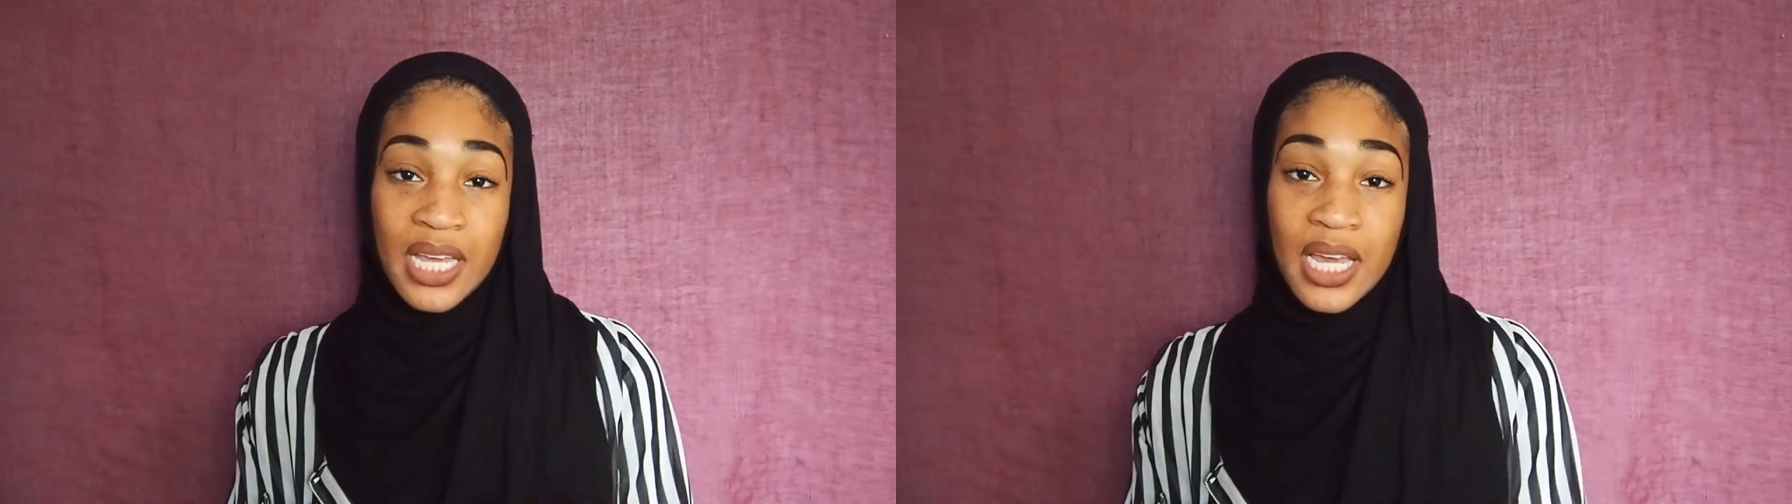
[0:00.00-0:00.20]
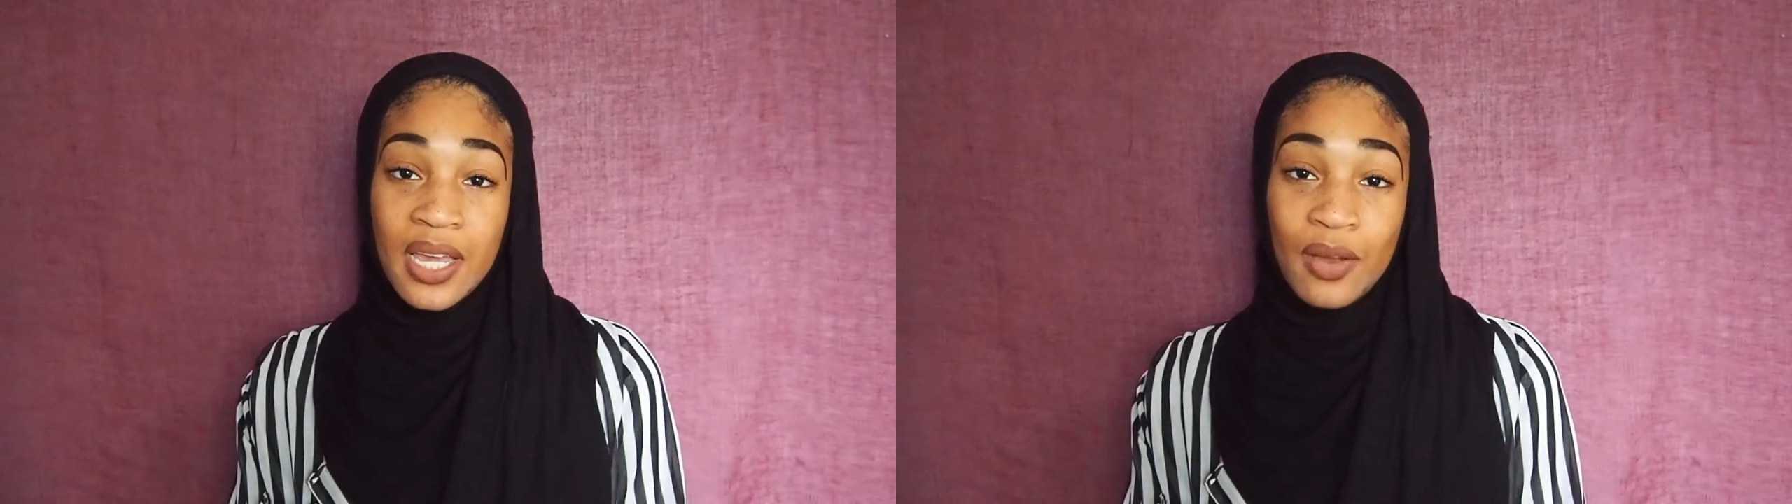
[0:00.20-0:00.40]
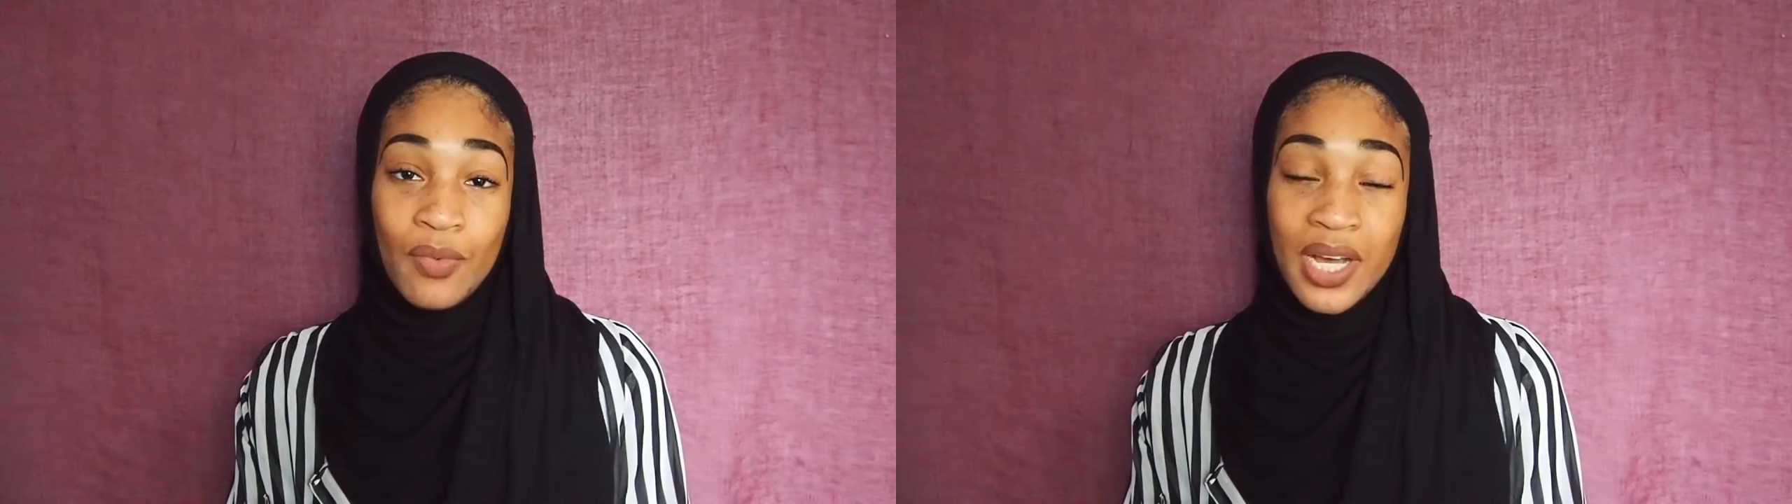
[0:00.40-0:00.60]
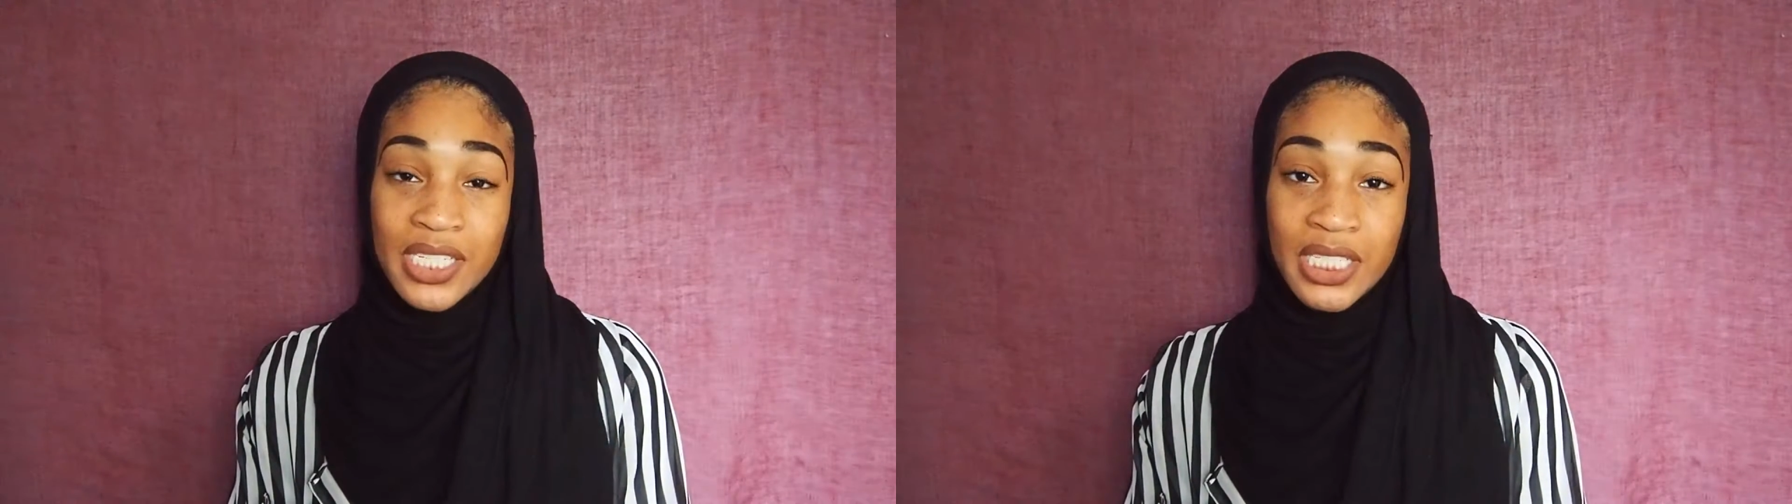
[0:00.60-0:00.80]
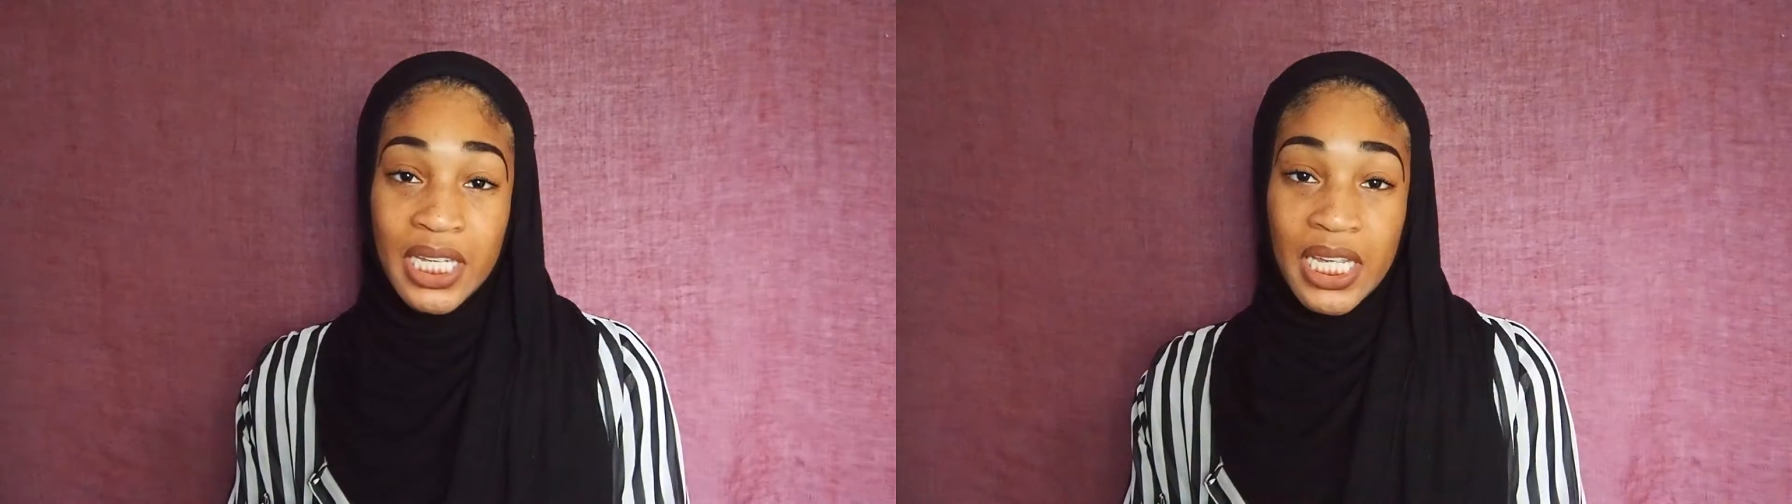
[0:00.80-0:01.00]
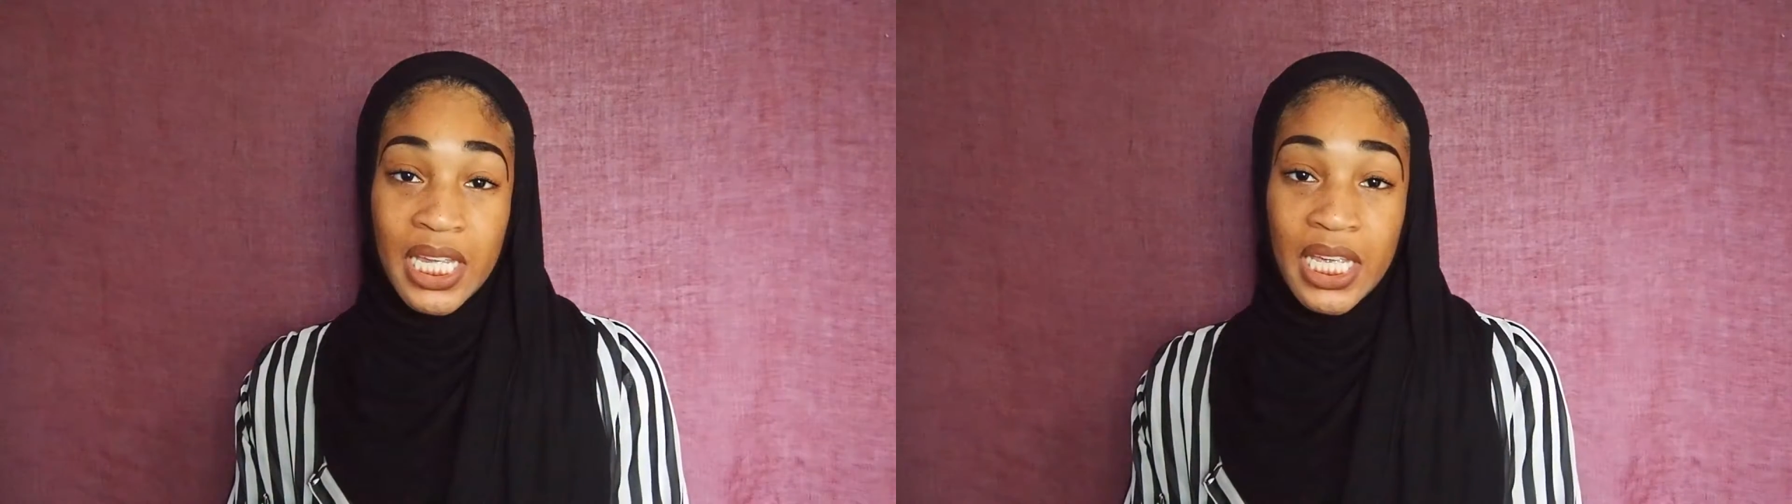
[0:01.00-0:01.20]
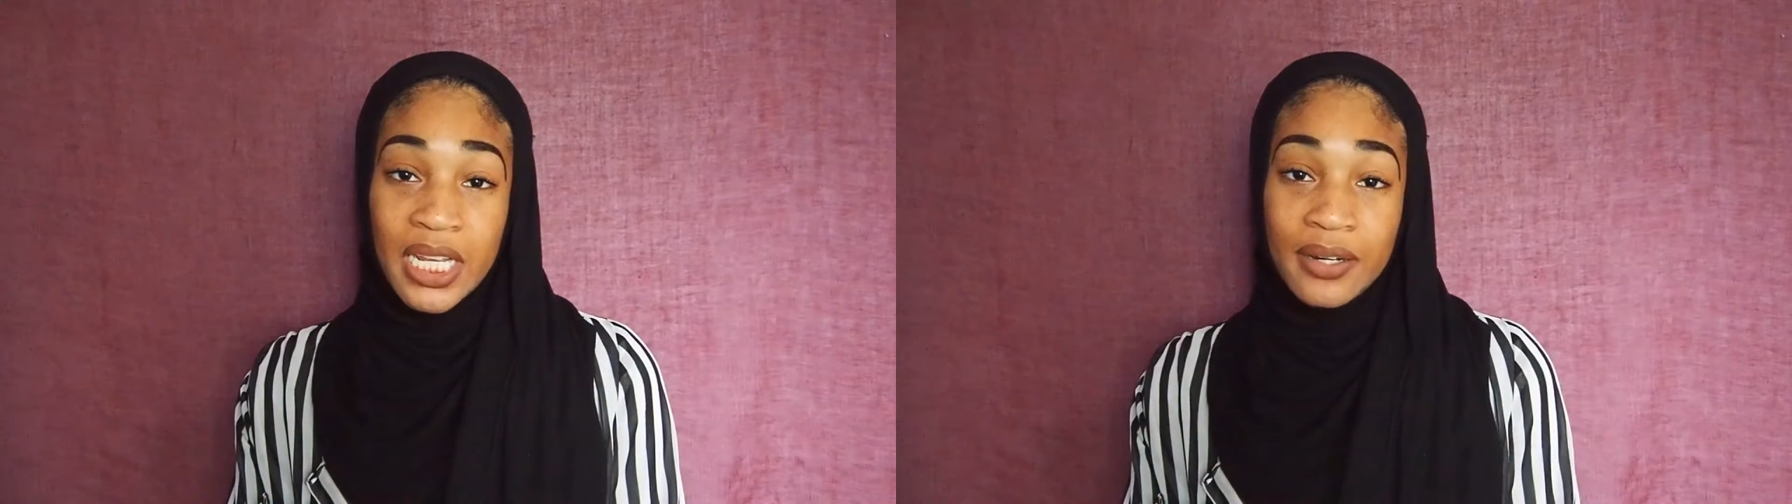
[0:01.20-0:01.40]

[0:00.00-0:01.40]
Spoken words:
I washed it,